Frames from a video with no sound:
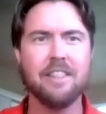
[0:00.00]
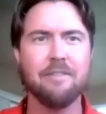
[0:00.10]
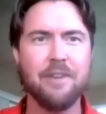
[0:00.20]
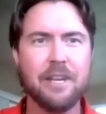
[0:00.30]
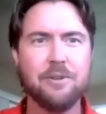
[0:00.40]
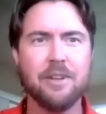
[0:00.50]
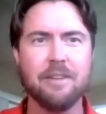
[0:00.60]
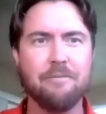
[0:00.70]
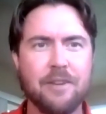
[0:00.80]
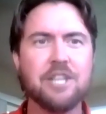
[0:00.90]
and the victory and the
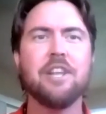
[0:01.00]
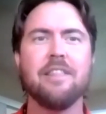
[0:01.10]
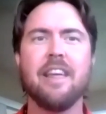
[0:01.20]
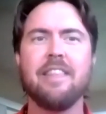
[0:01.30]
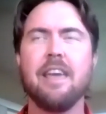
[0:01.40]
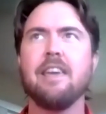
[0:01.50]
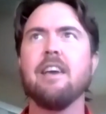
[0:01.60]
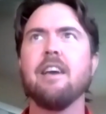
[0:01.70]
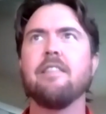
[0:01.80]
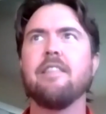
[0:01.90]
vision that they,
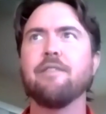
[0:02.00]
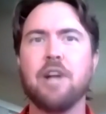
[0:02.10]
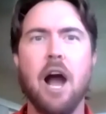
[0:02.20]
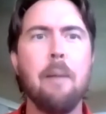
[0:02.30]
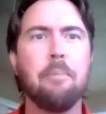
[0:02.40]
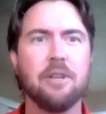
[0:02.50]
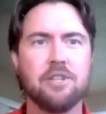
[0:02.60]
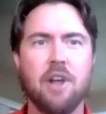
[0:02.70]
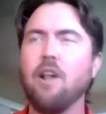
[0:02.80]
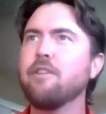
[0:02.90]
they've accomplished,
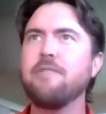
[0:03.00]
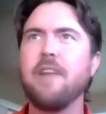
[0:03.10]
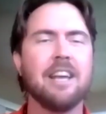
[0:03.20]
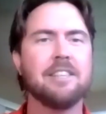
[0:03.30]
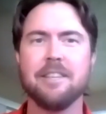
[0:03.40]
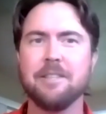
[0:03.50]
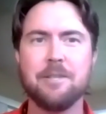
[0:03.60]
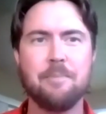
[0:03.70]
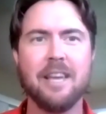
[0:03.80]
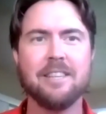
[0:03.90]
all of NASA and
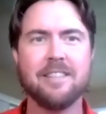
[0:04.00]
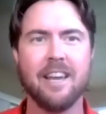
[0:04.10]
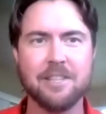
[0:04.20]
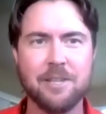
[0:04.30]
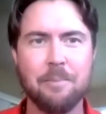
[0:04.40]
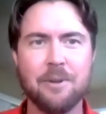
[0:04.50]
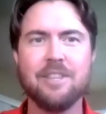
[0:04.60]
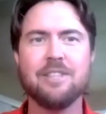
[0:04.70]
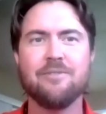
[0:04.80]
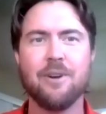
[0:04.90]
SpaceX to put these
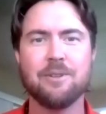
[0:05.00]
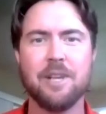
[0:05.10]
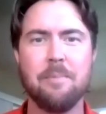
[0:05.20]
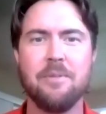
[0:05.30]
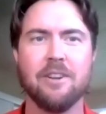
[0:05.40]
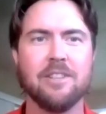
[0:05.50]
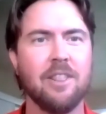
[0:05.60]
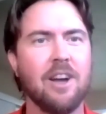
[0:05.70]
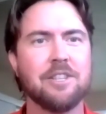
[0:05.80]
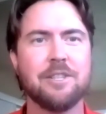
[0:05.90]
folks up there, to
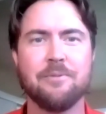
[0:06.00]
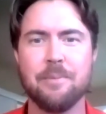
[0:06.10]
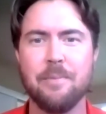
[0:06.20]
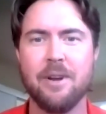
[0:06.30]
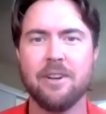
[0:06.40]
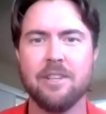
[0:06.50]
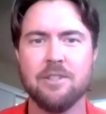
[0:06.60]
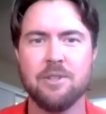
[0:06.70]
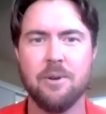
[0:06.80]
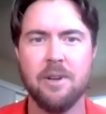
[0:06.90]
launch them from American
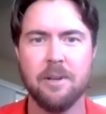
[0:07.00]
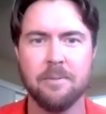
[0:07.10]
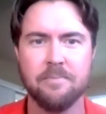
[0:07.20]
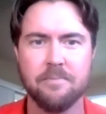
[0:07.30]
soil.